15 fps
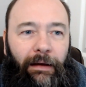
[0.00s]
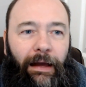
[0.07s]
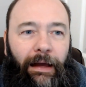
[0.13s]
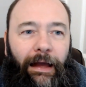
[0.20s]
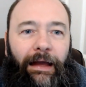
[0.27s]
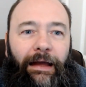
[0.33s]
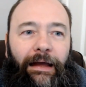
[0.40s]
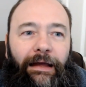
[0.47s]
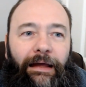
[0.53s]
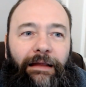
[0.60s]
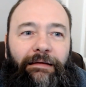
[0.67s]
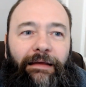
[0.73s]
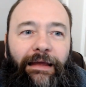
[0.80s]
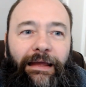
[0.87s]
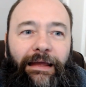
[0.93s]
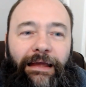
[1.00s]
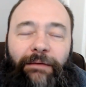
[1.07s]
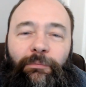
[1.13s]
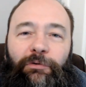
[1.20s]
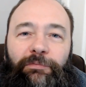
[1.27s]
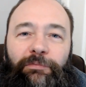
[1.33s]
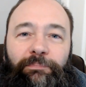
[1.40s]
and he
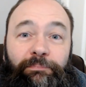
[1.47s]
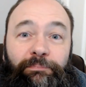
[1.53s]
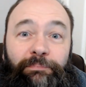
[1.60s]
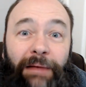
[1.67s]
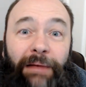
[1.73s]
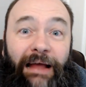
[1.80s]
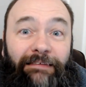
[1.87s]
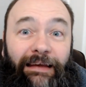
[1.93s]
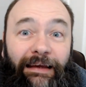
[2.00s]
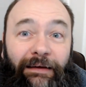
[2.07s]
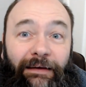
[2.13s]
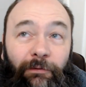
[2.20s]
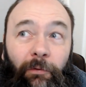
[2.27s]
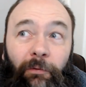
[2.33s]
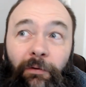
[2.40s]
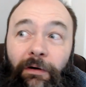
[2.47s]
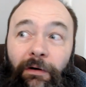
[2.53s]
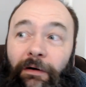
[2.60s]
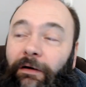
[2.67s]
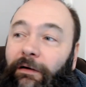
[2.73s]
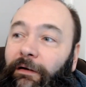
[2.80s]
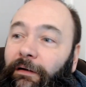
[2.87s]
was betting or
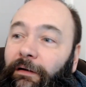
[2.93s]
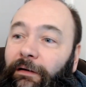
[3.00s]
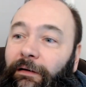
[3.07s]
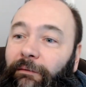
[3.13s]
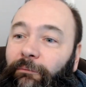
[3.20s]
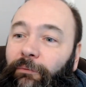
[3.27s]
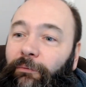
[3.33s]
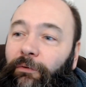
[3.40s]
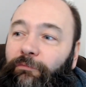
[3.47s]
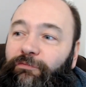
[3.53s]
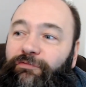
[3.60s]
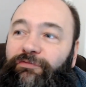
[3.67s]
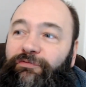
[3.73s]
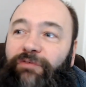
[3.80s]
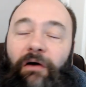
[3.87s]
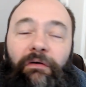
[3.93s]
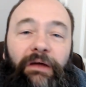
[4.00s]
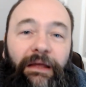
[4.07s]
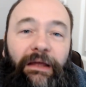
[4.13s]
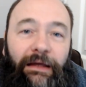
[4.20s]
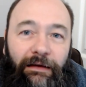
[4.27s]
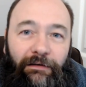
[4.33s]
uh,
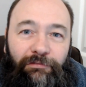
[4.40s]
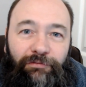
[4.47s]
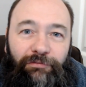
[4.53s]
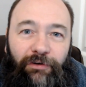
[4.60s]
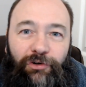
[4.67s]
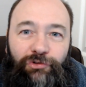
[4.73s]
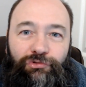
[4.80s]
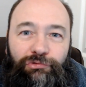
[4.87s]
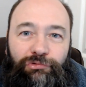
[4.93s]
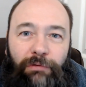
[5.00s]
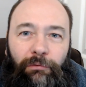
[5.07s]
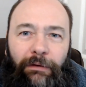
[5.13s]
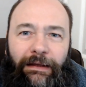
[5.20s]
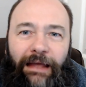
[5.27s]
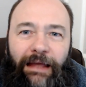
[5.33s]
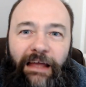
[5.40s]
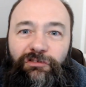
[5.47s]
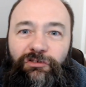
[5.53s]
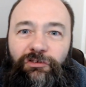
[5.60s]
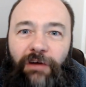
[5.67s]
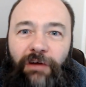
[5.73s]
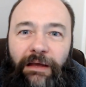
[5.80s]
vying for control
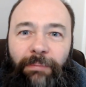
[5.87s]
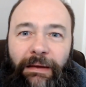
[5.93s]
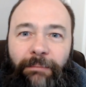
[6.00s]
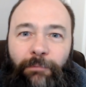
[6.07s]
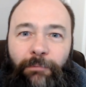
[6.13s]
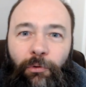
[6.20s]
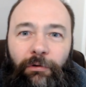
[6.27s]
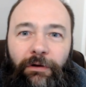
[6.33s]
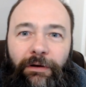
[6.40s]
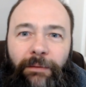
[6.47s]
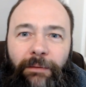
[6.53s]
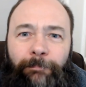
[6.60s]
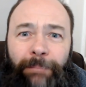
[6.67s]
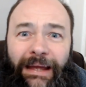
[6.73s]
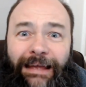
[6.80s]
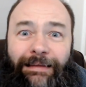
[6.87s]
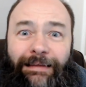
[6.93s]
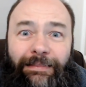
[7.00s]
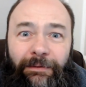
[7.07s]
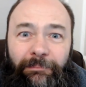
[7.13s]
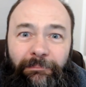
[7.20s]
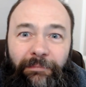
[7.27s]
against JP Morgan and beat
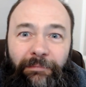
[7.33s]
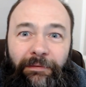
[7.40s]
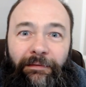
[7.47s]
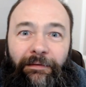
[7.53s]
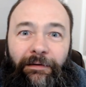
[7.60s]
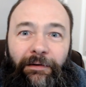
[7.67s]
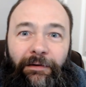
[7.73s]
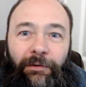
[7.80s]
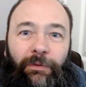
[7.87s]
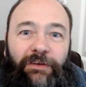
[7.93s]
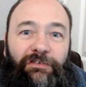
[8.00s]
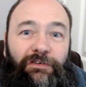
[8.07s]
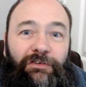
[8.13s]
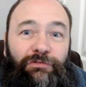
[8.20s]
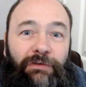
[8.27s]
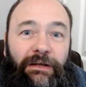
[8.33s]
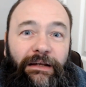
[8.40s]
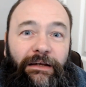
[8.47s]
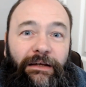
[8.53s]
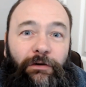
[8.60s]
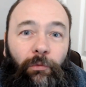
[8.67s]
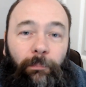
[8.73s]
them, which is
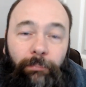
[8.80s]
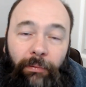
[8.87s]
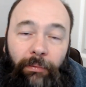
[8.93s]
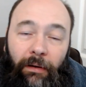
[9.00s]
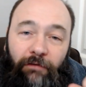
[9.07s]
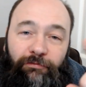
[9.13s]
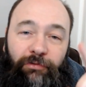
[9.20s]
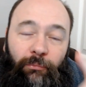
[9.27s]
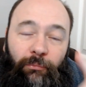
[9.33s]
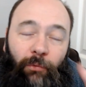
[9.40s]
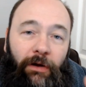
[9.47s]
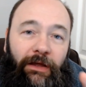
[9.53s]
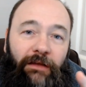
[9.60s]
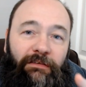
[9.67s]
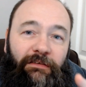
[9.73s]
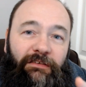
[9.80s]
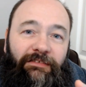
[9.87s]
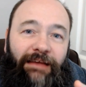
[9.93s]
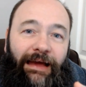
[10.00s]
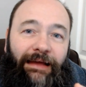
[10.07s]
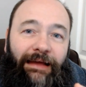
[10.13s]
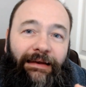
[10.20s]
really cool. But from what I
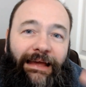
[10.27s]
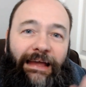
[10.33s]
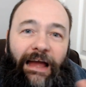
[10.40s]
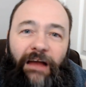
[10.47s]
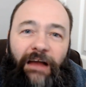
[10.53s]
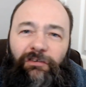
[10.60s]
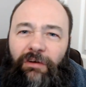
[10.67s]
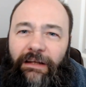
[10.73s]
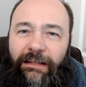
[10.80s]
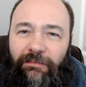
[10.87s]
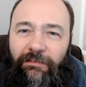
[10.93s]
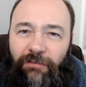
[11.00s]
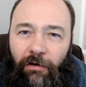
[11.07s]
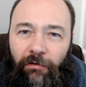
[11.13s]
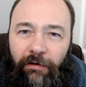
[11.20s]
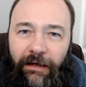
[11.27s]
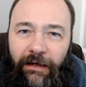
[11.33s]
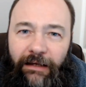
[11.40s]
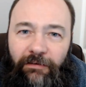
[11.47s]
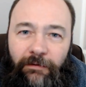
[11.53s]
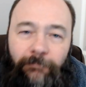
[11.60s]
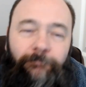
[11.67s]
understand, he actually
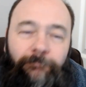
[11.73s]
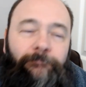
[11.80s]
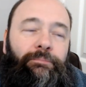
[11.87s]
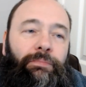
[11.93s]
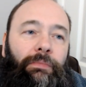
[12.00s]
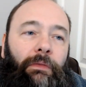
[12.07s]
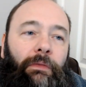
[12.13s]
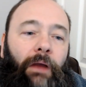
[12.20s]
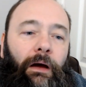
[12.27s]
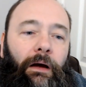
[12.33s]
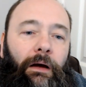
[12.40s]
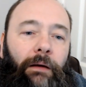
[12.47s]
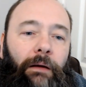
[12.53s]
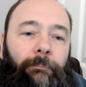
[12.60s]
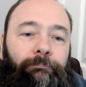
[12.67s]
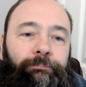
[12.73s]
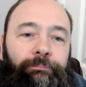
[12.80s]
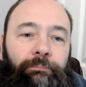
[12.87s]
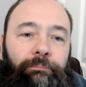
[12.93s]
died um,